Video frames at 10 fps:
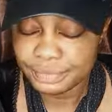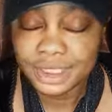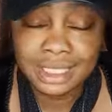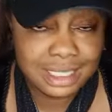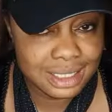
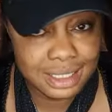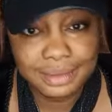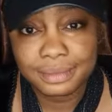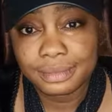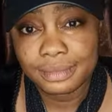Yes.
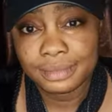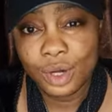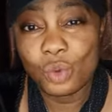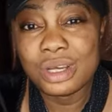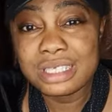
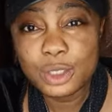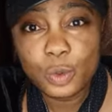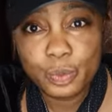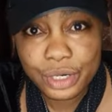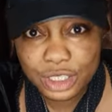Always let you
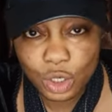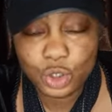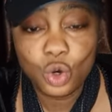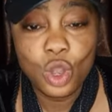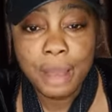praise God.
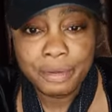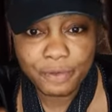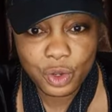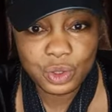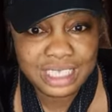So
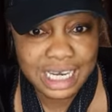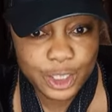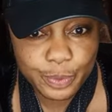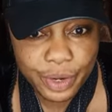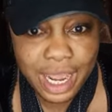before you start
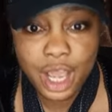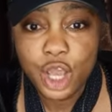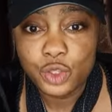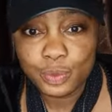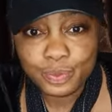this prayer,
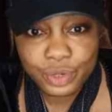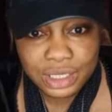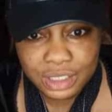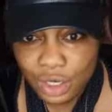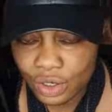you
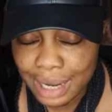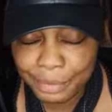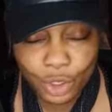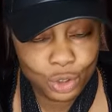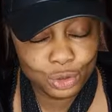praise God. I'm
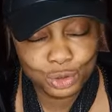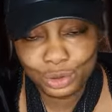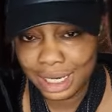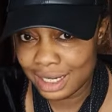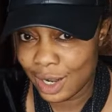not going to do
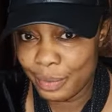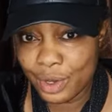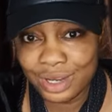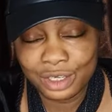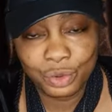that now
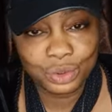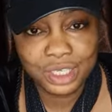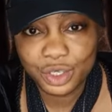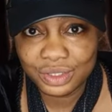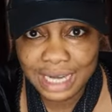because I don't want to
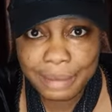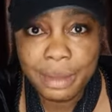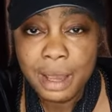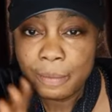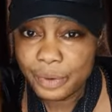take your time.
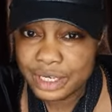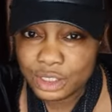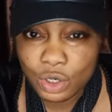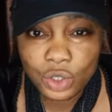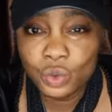Praise
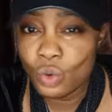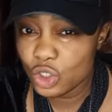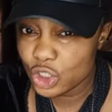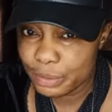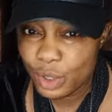God. You
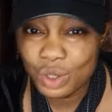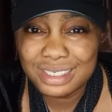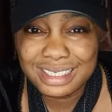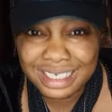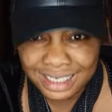worship God.
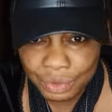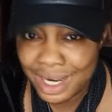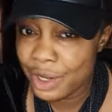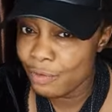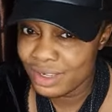Sing.
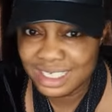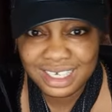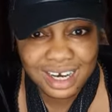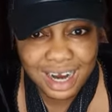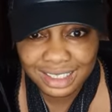Whether your voice is
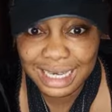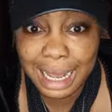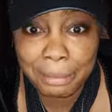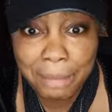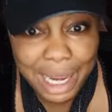cracked
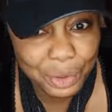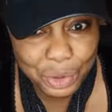like mine or